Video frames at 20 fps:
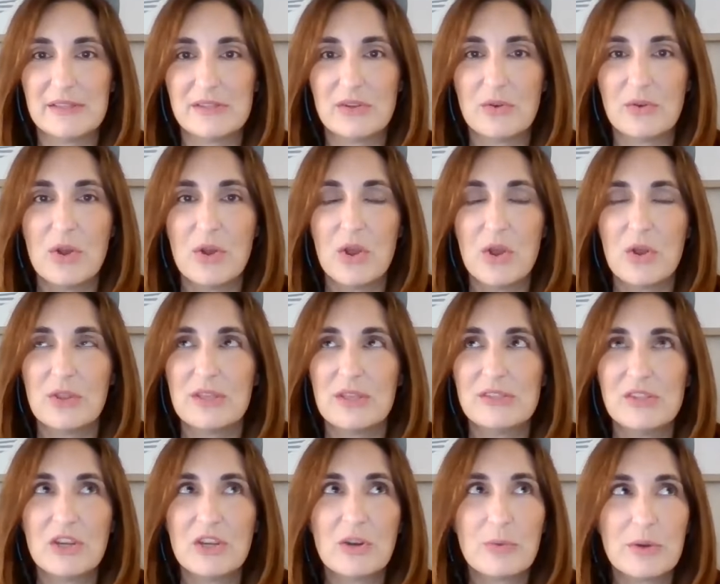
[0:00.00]
And so
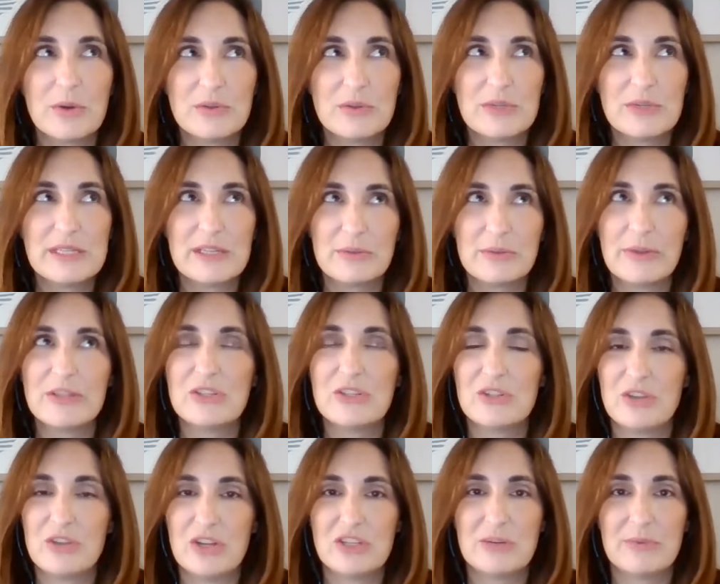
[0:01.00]
this year we did a
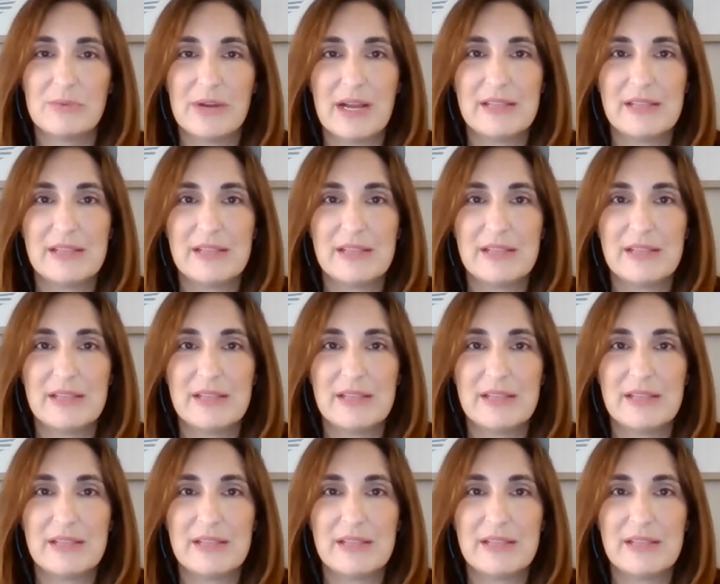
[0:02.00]
registration